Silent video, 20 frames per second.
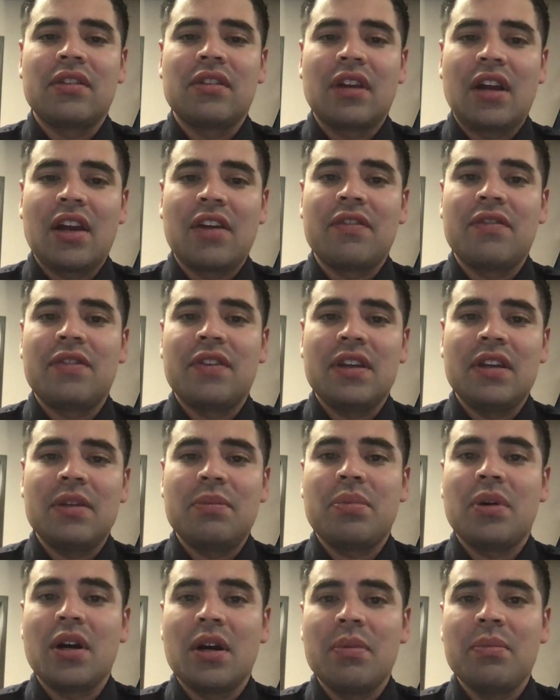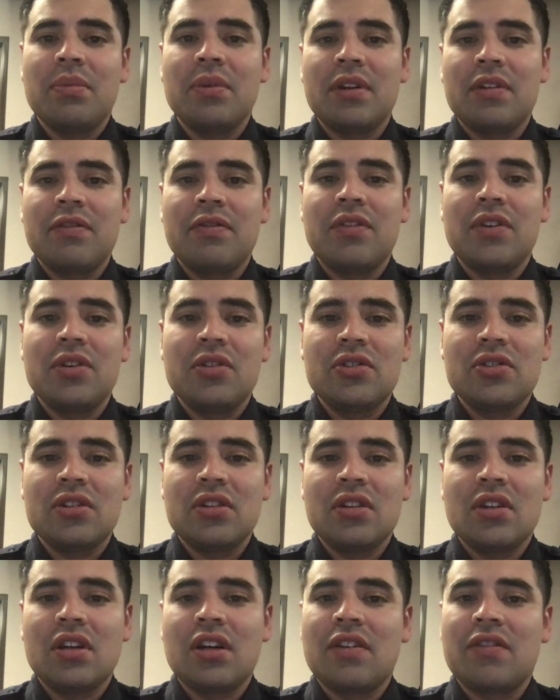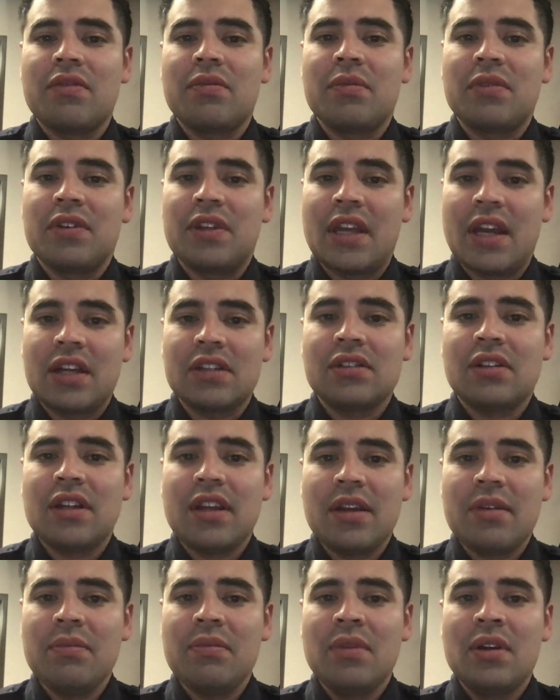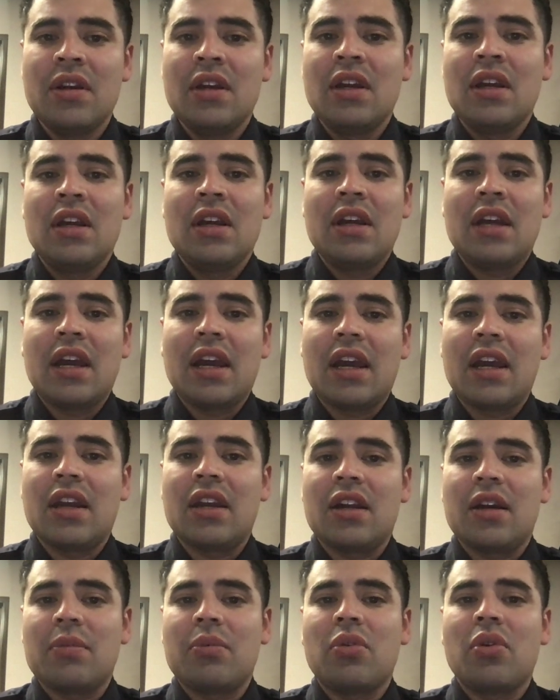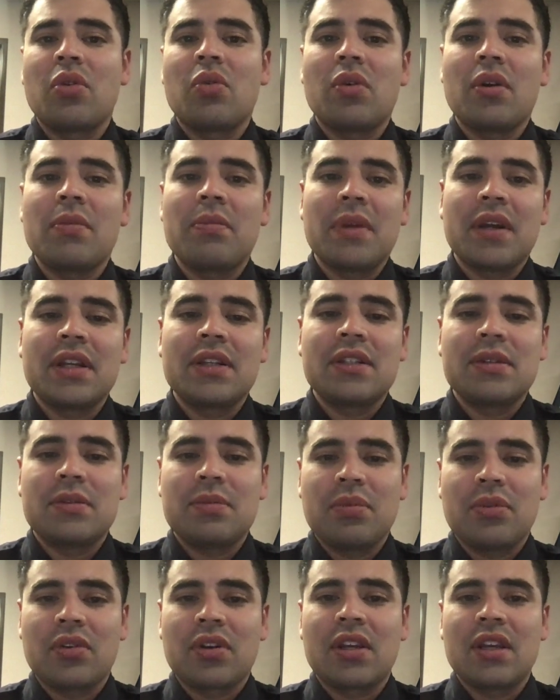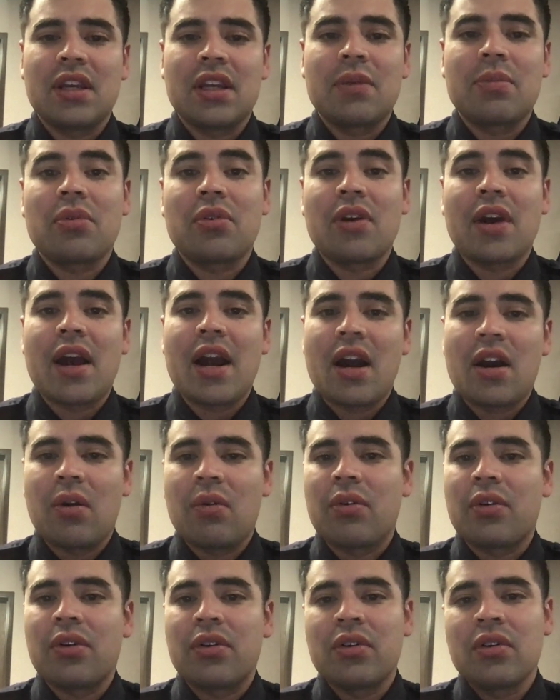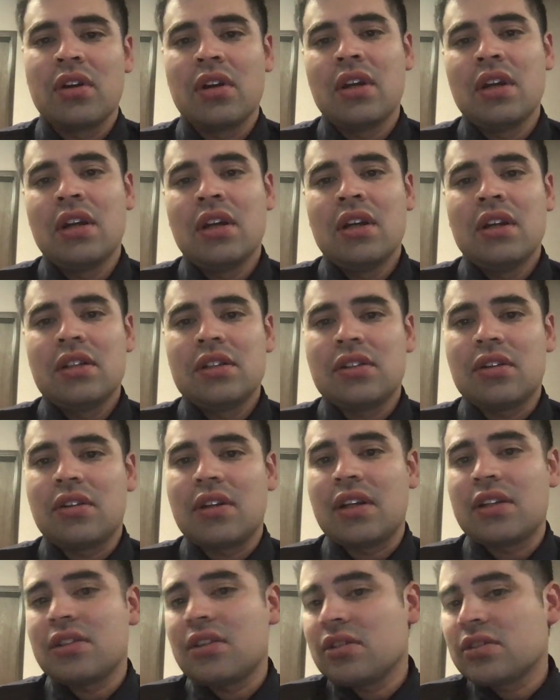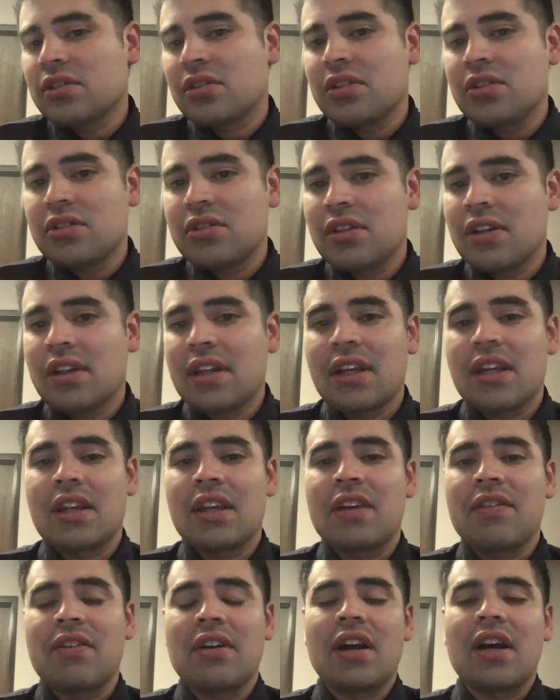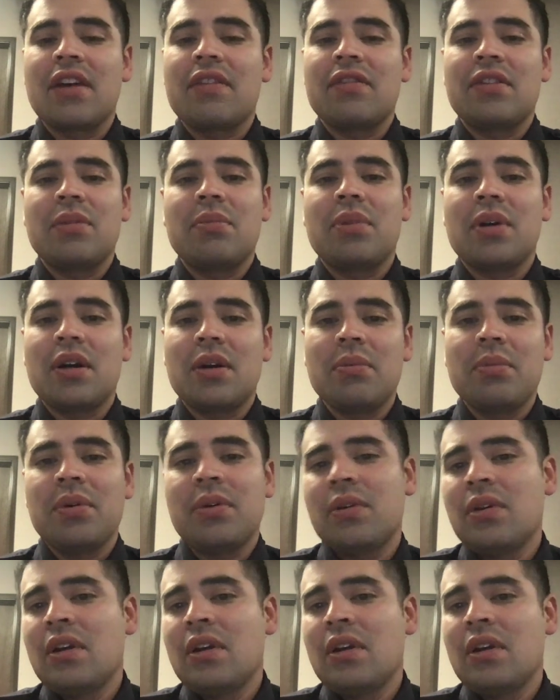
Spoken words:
IV pump infusion of midazolam at 0.1 mg per kg per hour. So that's also interesting. They can give an IV pump